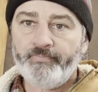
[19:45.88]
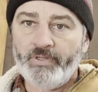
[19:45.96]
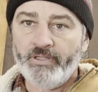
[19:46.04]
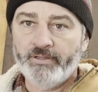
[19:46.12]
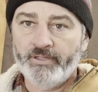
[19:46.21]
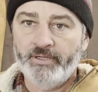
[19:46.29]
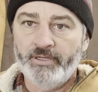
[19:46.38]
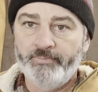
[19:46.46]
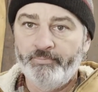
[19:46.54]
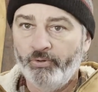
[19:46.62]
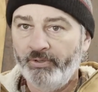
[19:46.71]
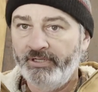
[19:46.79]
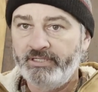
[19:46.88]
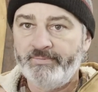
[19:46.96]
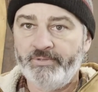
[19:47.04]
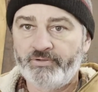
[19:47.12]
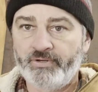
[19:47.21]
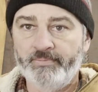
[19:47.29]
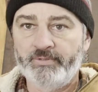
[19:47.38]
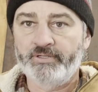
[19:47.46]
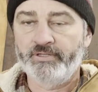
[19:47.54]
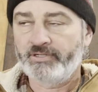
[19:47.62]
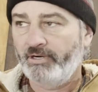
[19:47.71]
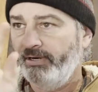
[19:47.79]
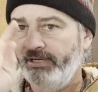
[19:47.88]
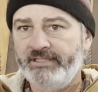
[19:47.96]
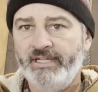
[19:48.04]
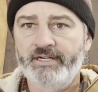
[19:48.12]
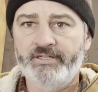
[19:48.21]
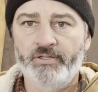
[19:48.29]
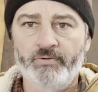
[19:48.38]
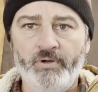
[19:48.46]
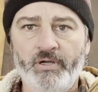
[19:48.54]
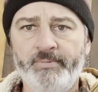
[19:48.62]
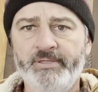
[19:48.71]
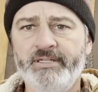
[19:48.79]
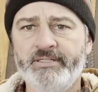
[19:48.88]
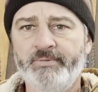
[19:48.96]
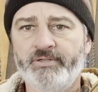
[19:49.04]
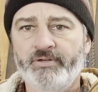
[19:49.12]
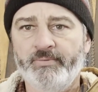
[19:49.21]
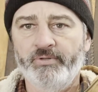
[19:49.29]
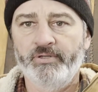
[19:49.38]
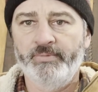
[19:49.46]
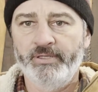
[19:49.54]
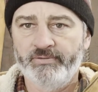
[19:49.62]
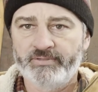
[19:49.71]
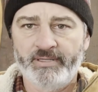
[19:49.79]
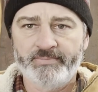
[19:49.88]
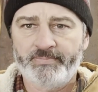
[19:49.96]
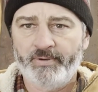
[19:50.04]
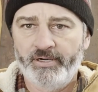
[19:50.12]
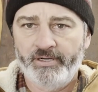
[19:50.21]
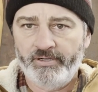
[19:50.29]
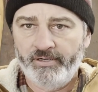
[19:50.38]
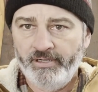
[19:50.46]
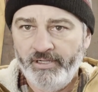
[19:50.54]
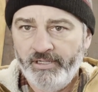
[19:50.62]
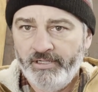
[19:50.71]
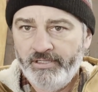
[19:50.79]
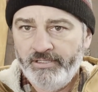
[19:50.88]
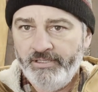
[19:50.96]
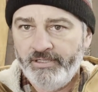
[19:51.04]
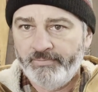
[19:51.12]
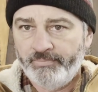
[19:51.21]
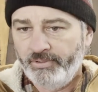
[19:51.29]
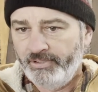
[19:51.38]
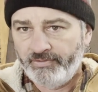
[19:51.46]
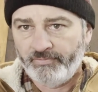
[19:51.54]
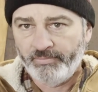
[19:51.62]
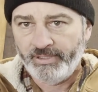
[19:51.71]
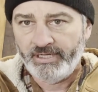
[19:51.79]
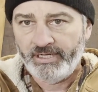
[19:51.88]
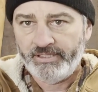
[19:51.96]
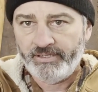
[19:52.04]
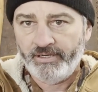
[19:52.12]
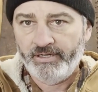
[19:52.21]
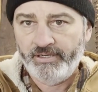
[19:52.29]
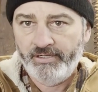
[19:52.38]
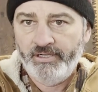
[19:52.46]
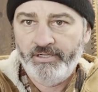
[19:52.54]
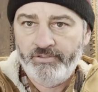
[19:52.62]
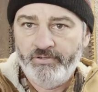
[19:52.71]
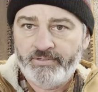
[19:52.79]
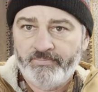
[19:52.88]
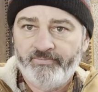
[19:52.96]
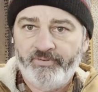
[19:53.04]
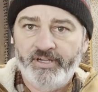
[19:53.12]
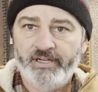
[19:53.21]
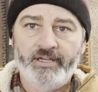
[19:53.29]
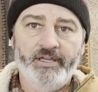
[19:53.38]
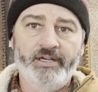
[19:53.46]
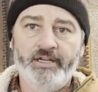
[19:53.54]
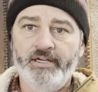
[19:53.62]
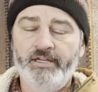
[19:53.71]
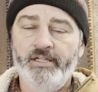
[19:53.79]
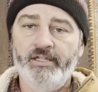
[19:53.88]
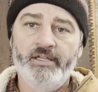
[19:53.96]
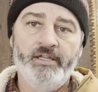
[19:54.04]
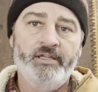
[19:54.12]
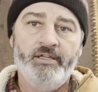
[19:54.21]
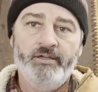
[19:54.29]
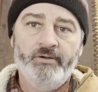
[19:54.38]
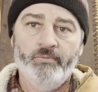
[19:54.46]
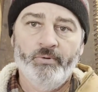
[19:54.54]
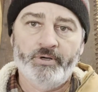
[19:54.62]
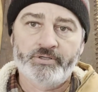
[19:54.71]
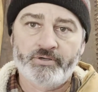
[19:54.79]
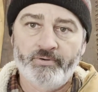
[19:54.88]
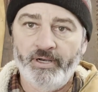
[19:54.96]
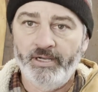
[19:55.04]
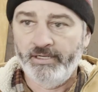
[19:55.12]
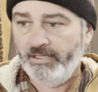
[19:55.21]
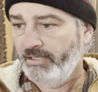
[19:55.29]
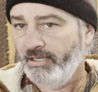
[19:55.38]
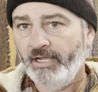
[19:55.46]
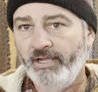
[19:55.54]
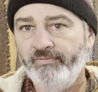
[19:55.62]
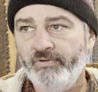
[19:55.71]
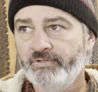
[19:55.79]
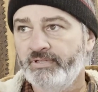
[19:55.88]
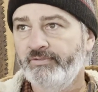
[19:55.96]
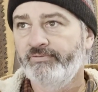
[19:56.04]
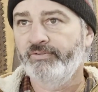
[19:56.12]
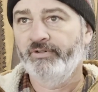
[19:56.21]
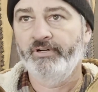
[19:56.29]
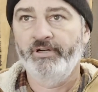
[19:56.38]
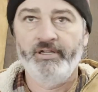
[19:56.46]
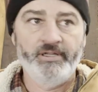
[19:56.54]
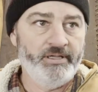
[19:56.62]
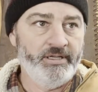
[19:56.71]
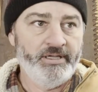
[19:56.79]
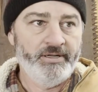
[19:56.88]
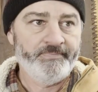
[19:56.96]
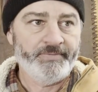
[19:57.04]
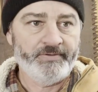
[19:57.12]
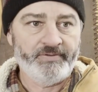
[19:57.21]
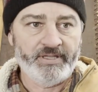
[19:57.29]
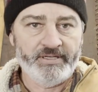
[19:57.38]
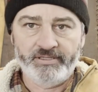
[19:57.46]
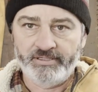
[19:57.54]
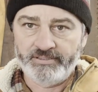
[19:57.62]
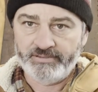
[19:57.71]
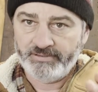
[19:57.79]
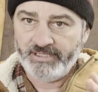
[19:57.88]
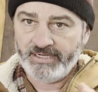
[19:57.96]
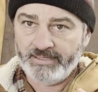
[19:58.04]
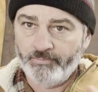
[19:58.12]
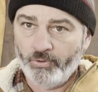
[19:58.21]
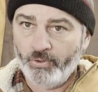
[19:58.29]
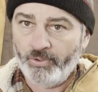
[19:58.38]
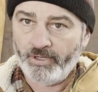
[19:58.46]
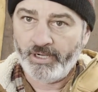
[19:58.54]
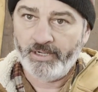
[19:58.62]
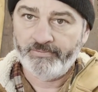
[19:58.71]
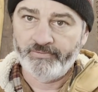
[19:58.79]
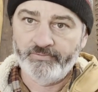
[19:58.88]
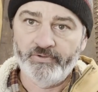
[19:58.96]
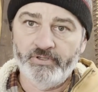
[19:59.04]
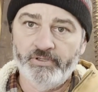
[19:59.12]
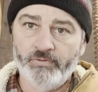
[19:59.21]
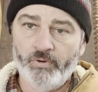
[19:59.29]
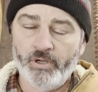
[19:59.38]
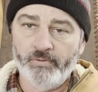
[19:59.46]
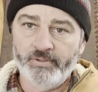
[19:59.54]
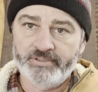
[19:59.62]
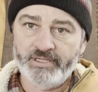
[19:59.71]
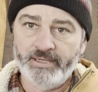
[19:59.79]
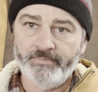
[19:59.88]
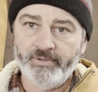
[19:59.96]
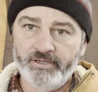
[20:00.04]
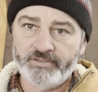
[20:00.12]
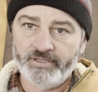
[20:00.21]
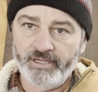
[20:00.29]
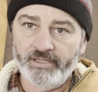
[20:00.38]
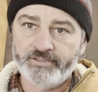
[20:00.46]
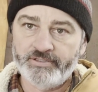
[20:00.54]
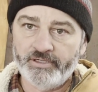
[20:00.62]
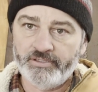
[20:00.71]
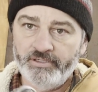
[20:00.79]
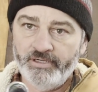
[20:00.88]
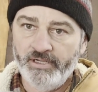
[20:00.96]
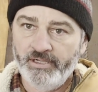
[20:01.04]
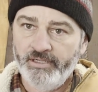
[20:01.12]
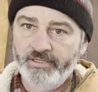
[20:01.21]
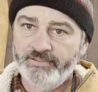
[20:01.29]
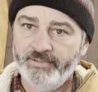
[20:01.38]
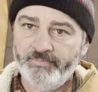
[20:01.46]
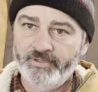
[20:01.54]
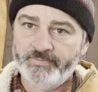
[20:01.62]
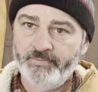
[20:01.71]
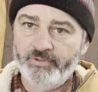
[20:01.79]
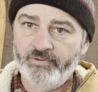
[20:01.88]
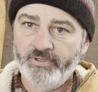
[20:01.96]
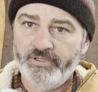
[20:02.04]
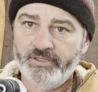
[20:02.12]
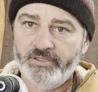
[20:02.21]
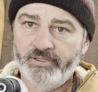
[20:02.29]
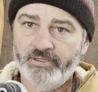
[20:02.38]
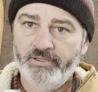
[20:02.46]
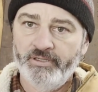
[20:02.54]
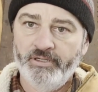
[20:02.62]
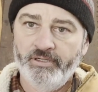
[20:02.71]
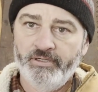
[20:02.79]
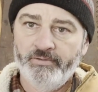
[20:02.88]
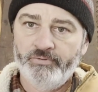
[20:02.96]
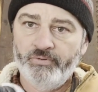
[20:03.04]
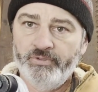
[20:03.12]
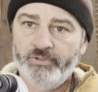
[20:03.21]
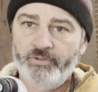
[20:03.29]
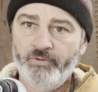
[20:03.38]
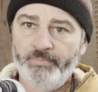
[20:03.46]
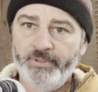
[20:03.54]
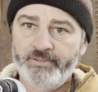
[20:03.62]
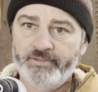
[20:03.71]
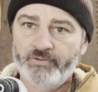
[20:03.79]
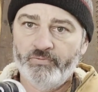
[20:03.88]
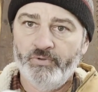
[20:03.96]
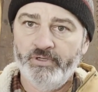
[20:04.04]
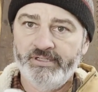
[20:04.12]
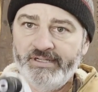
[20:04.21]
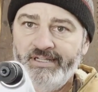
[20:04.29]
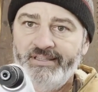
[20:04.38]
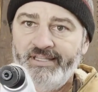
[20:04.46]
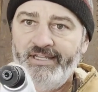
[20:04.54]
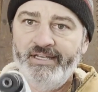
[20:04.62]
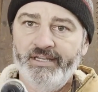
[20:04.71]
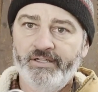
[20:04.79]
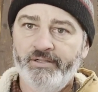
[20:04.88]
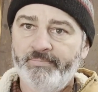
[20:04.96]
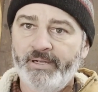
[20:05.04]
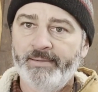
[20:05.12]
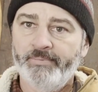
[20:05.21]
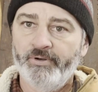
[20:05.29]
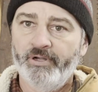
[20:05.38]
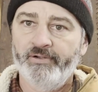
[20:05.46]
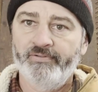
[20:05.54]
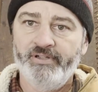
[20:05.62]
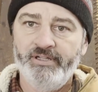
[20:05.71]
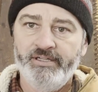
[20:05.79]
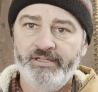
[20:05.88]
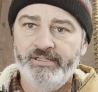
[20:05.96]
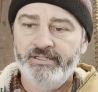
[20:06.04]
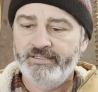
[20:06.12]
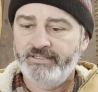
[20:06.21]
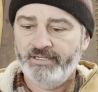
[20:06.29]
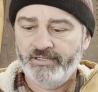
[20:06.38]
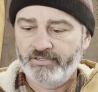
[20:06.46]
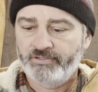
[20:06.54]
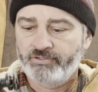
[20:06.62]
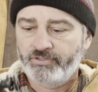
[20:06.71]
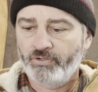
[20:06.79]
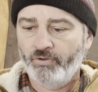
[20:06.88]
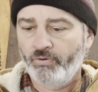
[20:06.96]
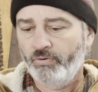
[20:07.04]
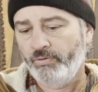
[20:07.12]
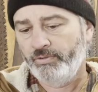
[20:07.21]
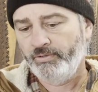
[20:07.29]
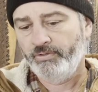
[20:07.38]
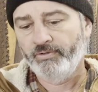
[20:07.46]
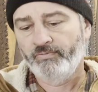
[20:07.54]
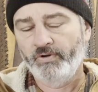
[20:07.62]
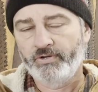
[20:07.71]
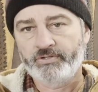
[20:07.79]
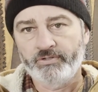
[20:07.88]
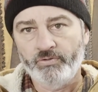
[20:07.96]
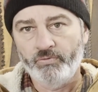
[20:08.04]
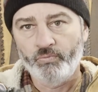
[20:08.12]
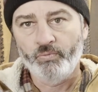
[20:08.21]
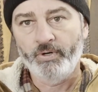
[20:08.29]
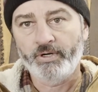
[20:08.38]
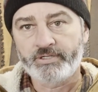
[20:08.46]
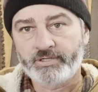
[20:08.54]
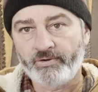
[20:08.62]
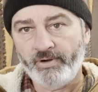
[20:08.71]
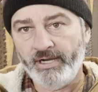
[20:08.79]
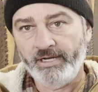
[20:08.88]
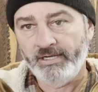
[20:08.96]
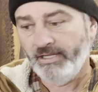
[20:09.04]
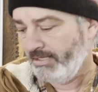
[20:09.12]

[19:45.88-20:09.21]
The board needs to be trimmed. It's already attached to the wall, but it needs to be trimmed a little bit in some spot or another. You can put a different blade on there, do some fine cutting on it. Works great. I've used it for I've had to take a board off of a wall one time, but a nail stuck in. Slip this between the two pieces of wood and cut that nail and pop it off. This thing is so universal, works great.